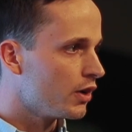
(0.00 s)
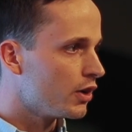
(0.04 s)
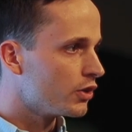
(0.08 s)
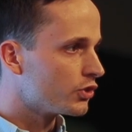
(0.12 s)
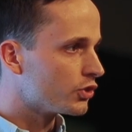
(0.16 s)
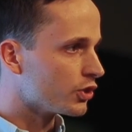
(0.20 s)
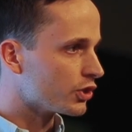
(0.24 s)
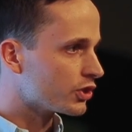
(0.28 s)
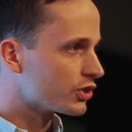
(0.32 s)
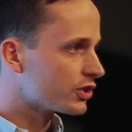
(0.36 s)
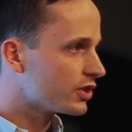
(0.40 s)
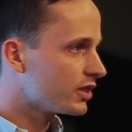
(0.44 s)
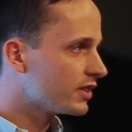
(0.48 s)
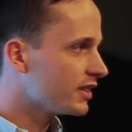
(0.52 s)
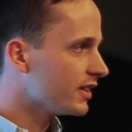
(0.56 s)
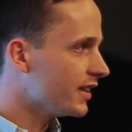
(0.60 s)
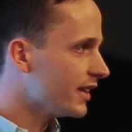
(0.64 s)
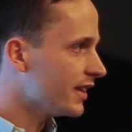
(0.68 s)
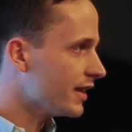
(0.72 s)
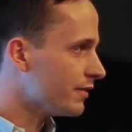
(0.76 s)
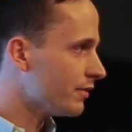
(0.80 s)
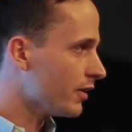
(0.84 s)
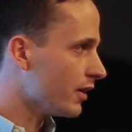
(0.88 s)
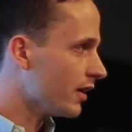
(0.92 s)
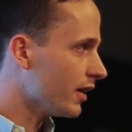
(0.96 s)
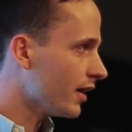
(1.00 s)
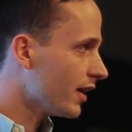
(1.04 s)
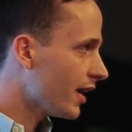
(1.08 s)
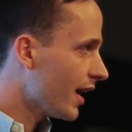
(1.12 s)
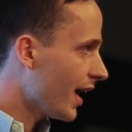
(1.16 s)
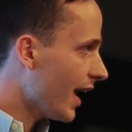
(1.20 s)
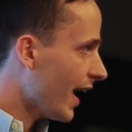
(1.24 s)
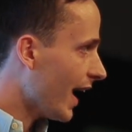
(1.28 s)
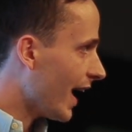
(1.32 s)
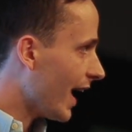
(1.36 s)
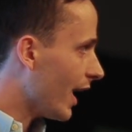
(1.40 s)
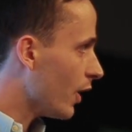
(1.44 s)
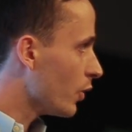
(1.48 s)
just to deliver
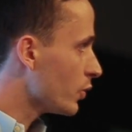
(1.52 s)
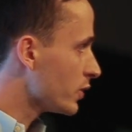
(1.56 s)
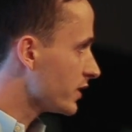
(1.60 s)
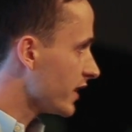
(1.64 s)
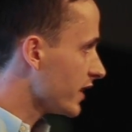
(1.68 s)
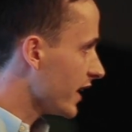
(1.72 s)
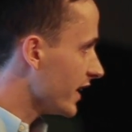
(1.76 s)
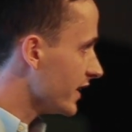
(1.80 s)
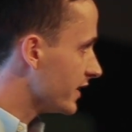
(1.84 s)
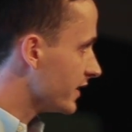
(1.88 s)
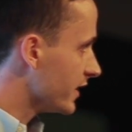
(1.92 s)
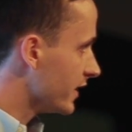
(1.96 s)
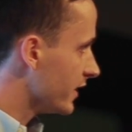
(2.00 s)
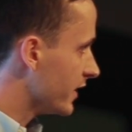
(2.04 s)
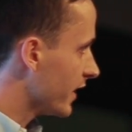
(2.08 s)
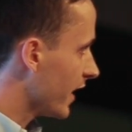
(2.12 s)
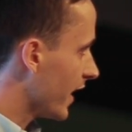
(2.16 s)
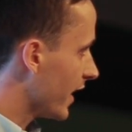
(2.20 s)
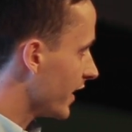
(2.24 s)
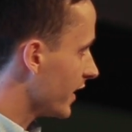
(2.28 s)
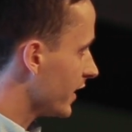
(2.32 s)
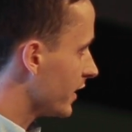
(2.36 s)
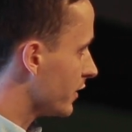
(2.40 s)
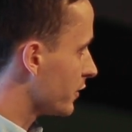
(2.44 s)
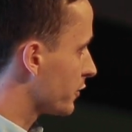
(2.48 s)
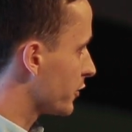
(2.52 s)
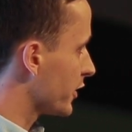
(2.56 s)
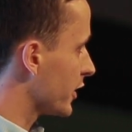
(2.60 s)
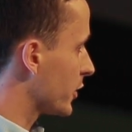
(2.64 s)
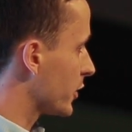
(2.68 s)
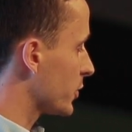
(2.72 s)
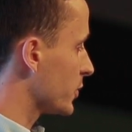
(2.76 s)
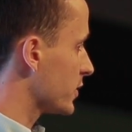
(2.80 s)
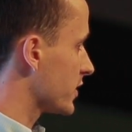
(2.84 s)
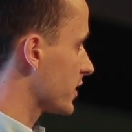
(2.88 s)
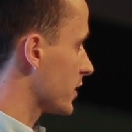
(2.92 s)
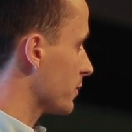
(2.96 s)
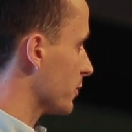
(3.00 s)
outdated and
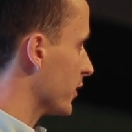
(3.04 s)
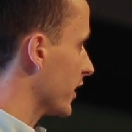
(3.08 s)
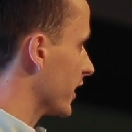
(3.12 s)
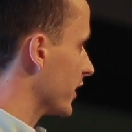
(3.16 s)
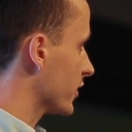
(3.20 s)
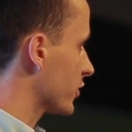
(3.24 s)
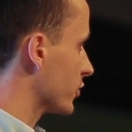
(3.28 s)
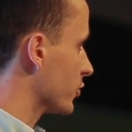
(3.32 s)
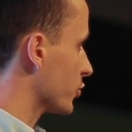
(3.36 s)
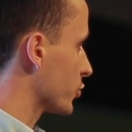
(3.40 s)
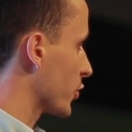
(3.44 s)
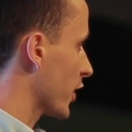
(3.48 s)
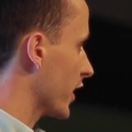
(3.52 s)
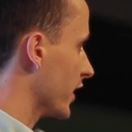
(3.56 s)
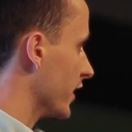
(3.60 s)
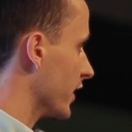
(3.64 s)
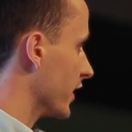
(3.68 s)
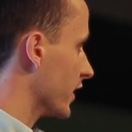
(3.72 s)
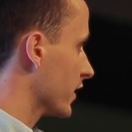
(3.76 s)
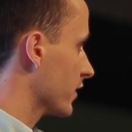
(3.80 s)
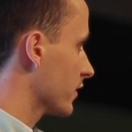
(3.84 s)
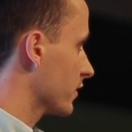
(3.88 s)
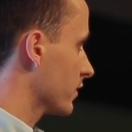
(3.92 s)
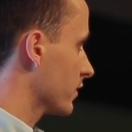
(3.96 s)
infrequent simulation training.